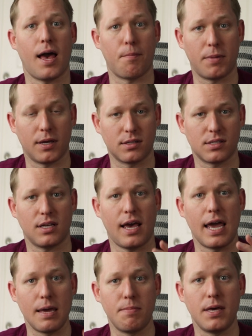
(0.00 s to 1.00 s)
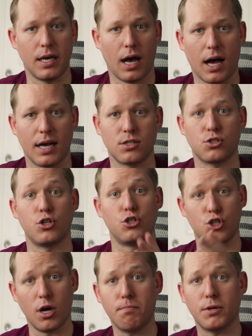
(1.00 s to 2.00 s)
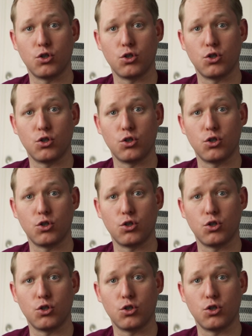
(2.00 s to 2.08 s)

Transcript: Epic's APIs to jump